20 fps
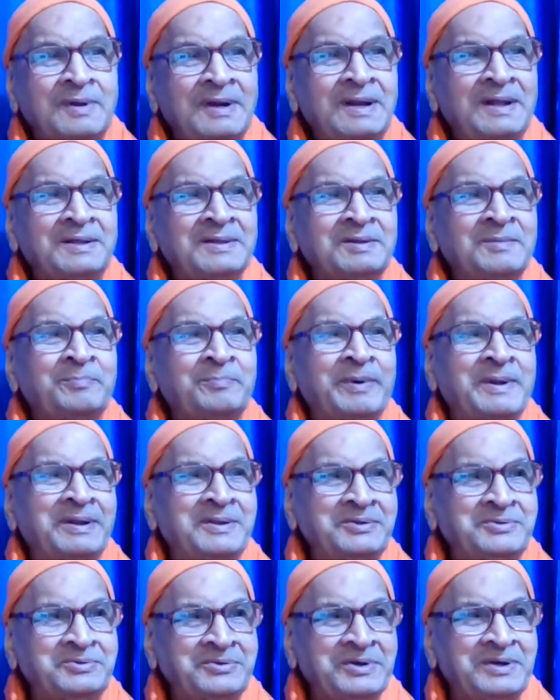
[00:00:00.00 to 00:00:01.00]
Phalena
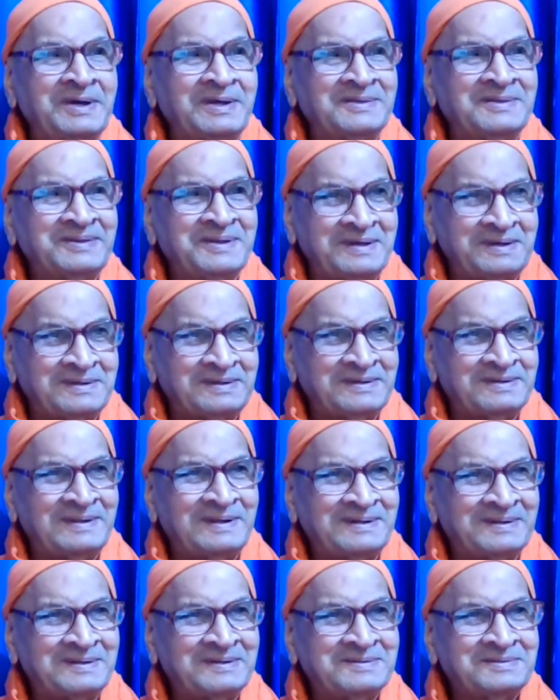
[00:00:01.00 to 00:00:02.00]
parichiyate,
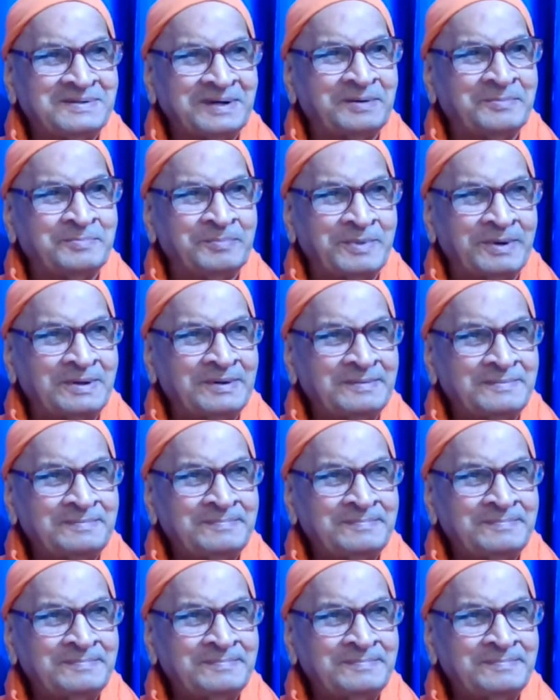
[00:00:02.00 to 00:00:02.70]
that is a statement.